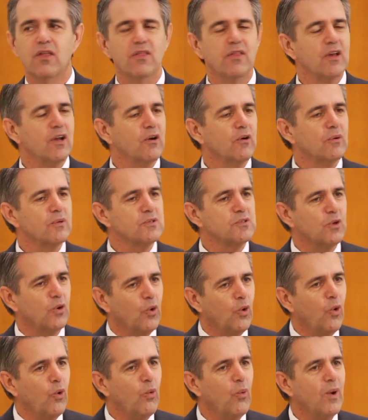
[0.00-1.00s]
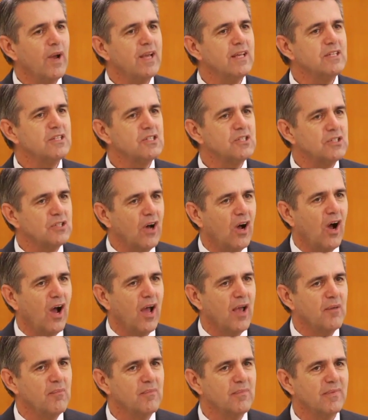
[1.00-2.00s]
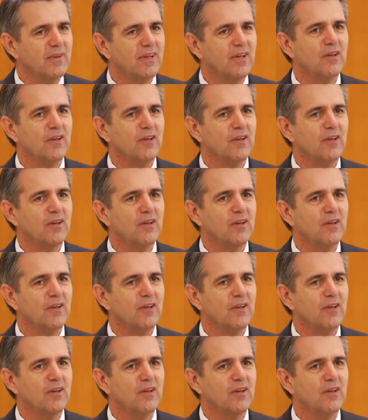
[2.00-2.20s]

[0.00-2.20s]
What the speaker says: there is always time